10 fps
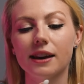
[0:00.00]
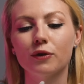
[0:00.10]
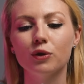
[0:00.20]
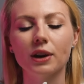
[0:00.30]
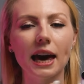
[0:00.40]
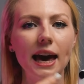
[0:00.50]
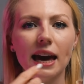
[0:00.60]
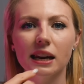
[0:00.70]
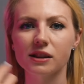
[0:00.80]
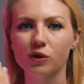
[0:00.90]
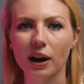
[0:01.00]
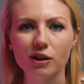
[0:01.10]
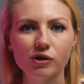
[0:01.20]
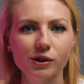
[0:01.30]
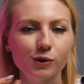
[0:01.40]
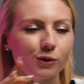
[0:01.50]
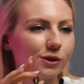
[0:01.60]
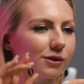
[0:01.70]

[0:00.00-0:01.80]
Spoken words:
if you get any scratches or,